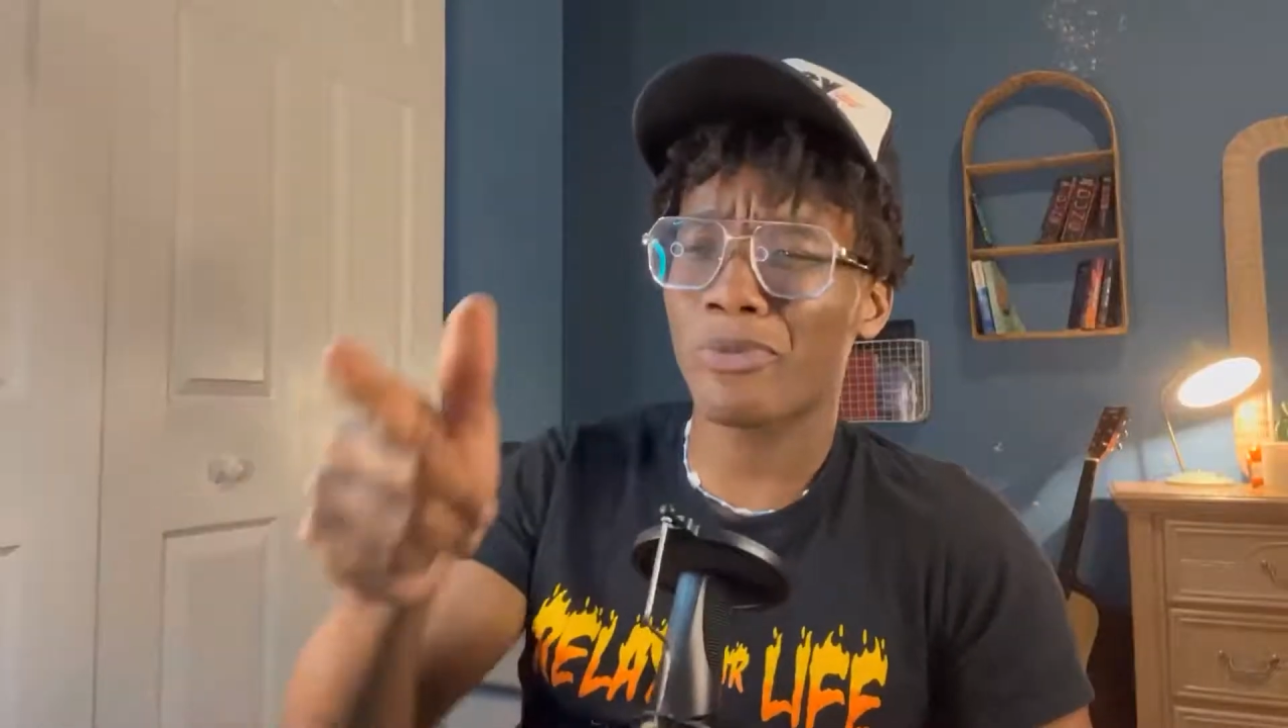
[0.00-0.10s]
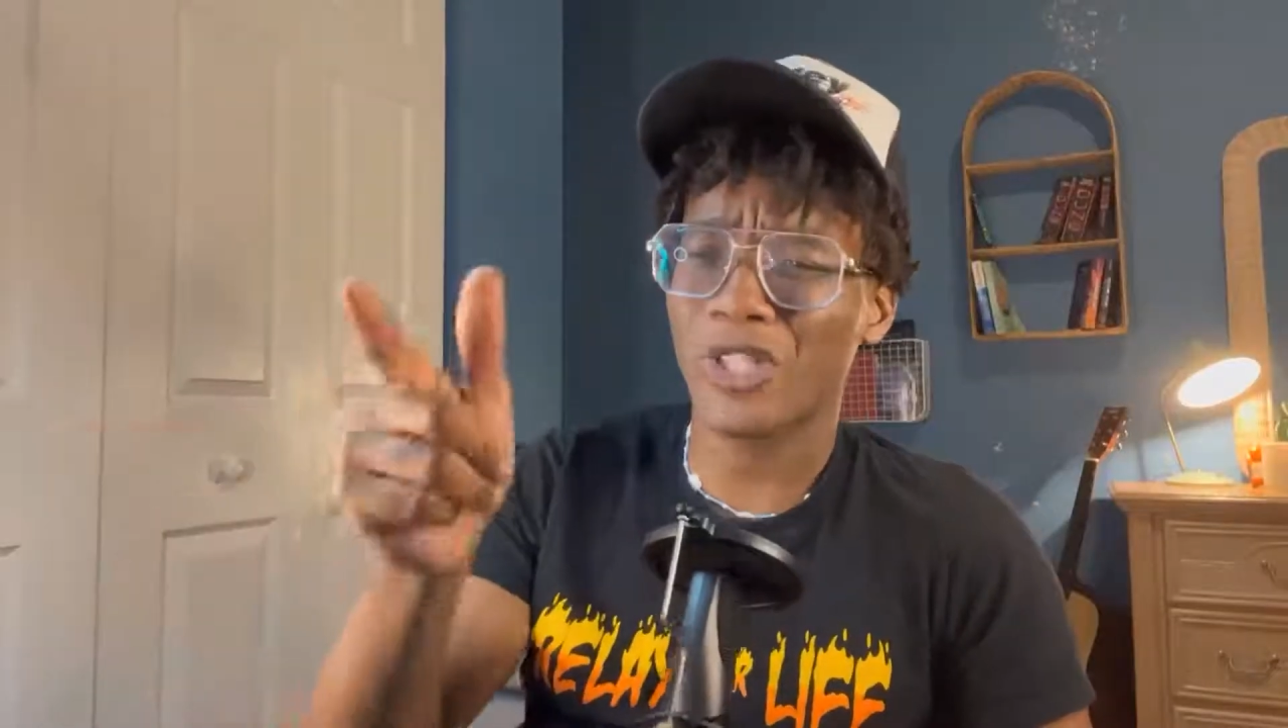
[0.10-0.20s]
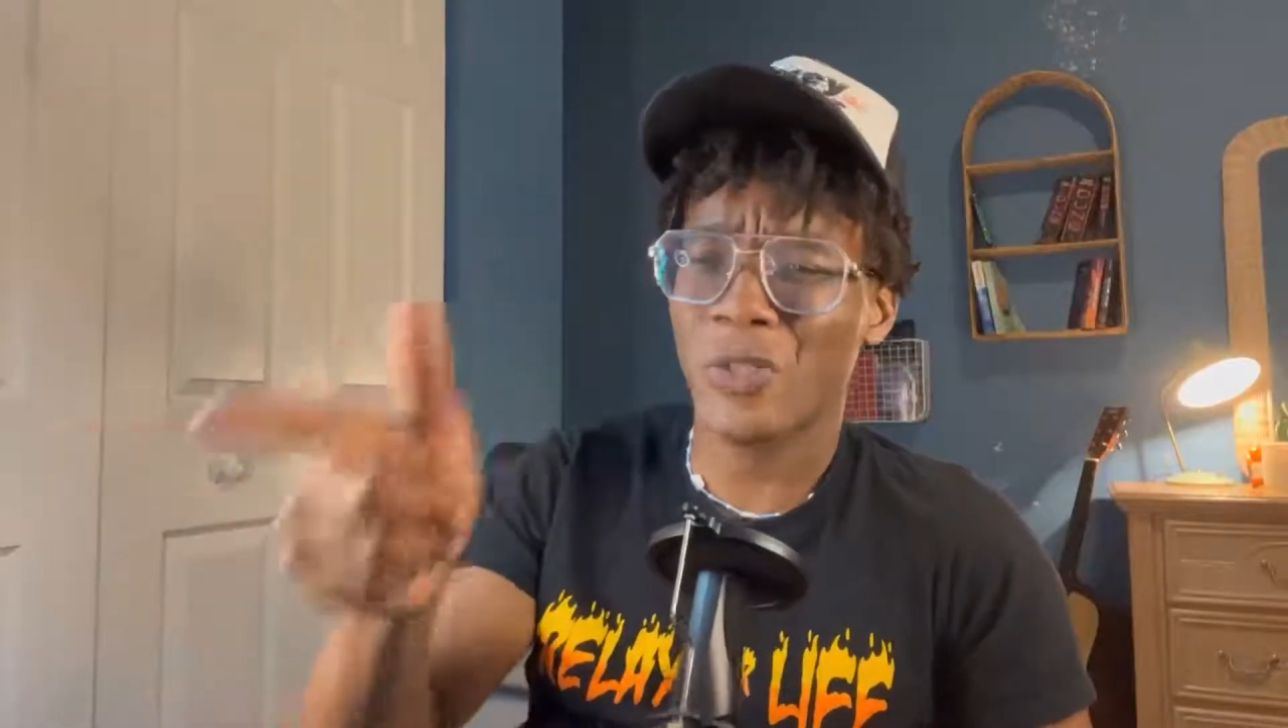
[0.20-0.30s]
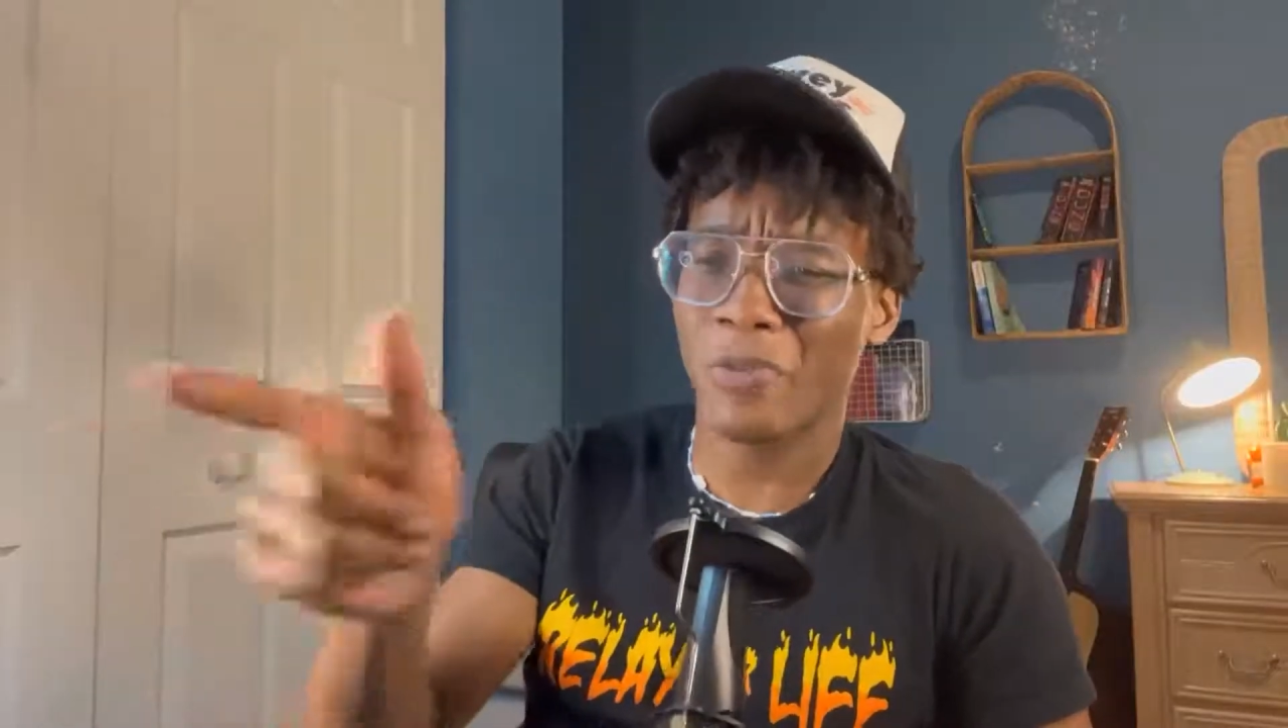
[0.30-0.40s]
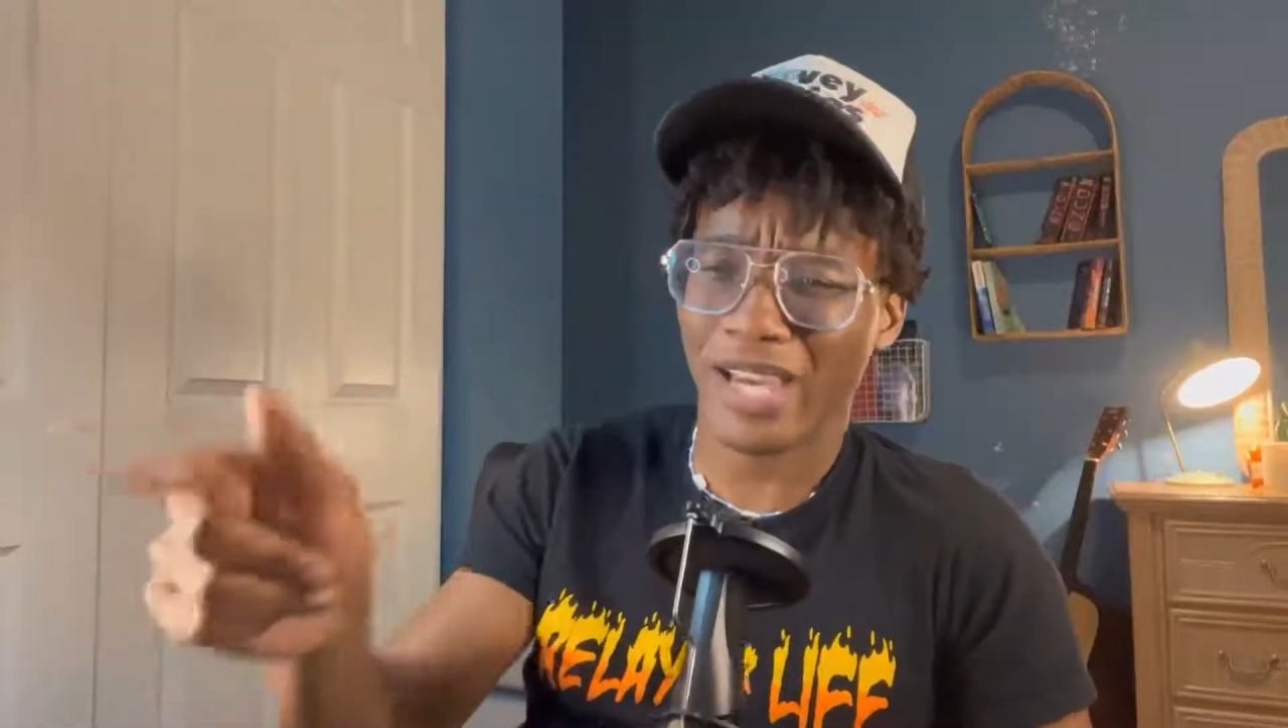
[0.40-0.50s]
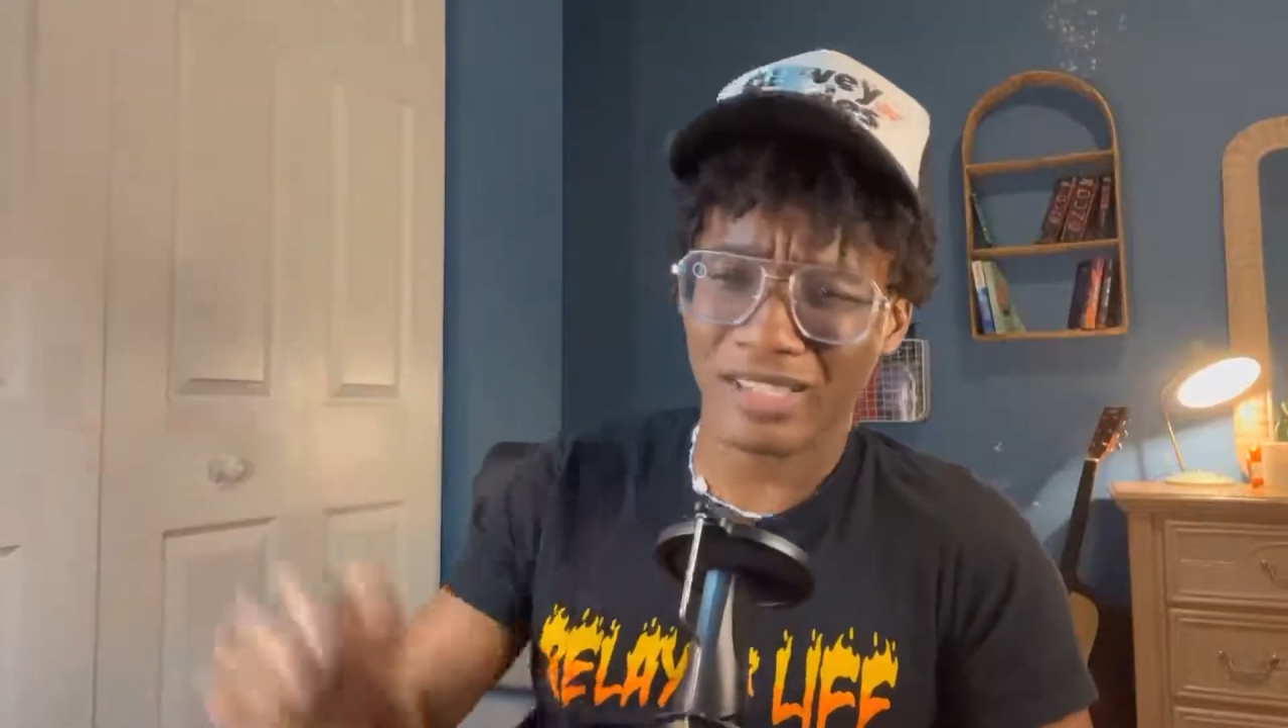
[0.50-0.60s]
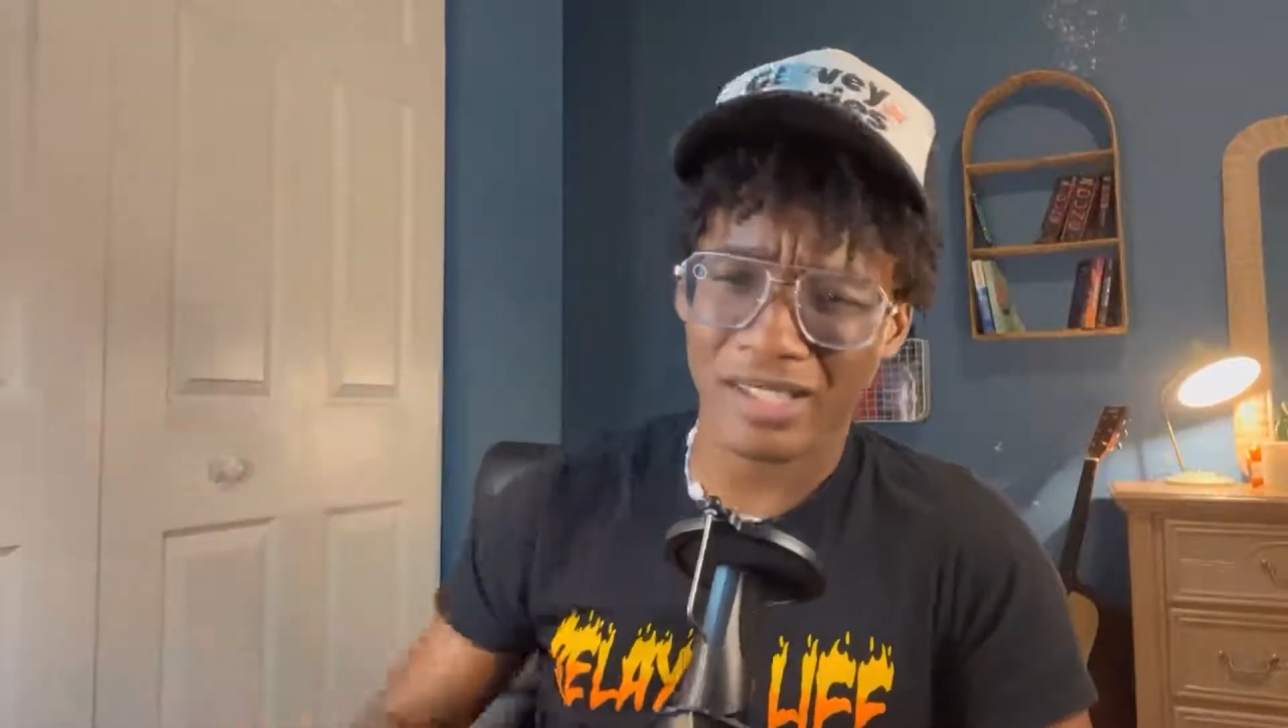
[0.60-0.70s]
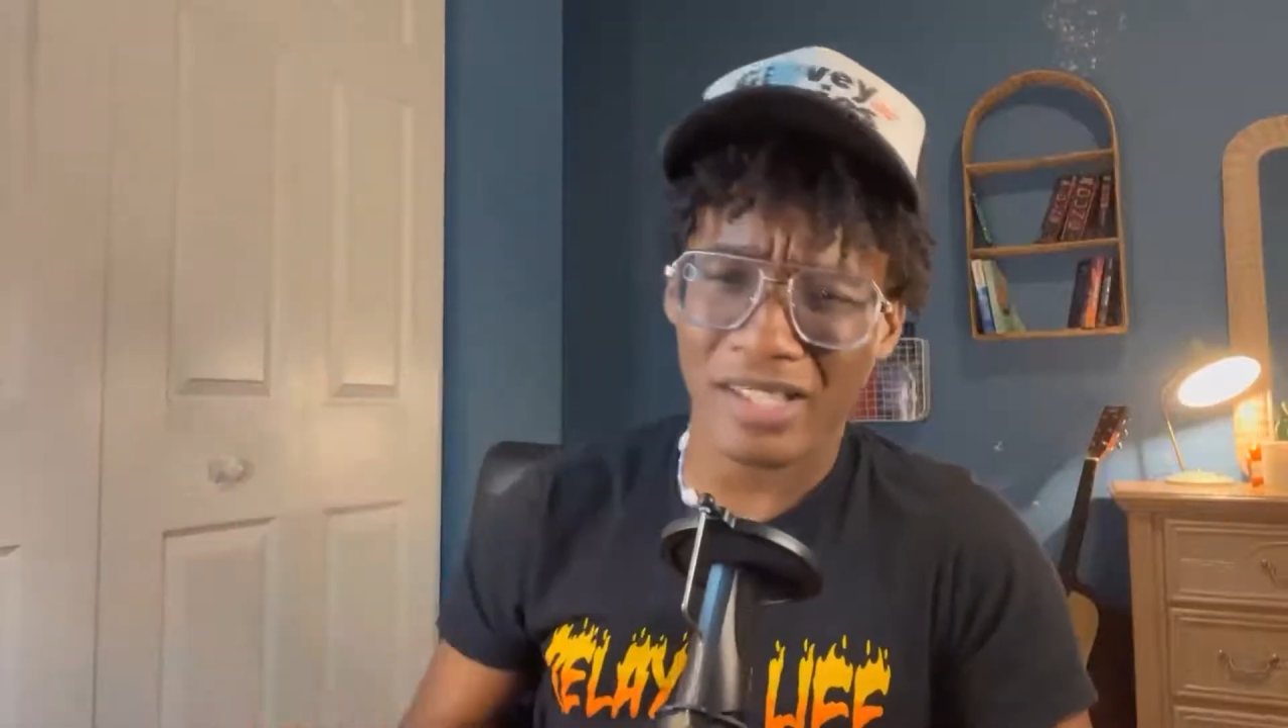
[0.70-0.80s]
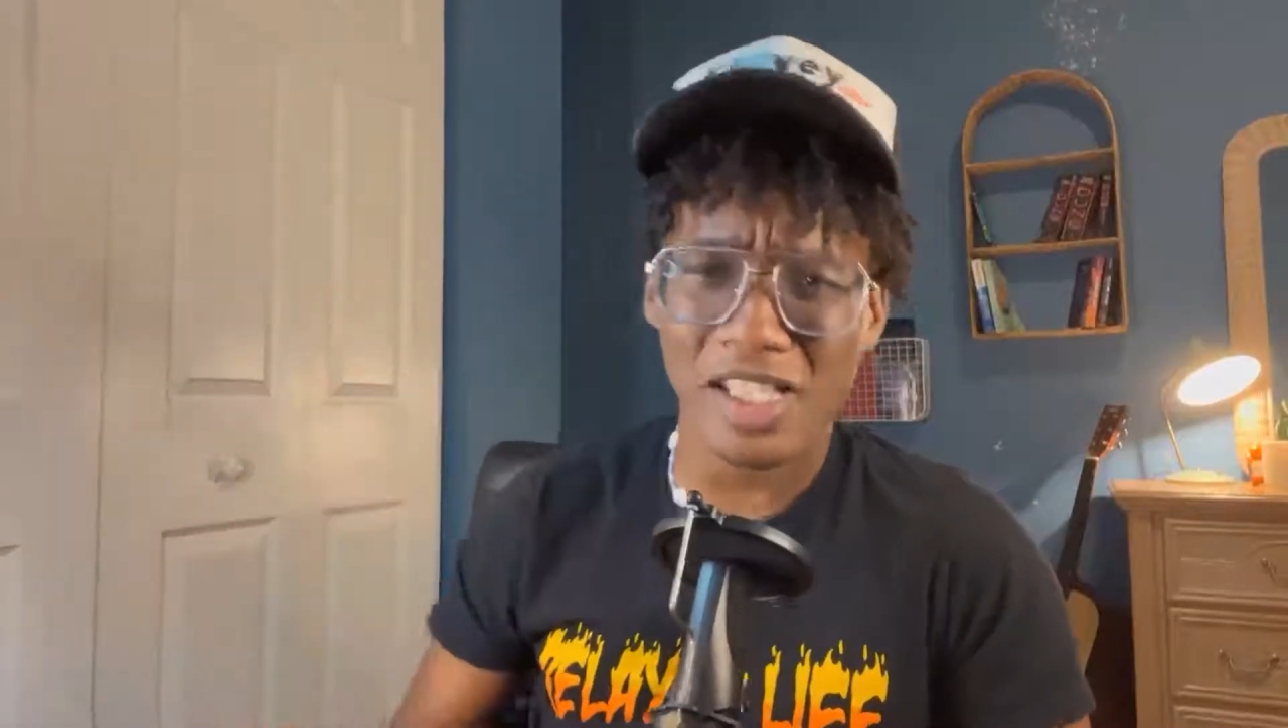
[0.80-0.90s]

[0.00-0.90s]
respect on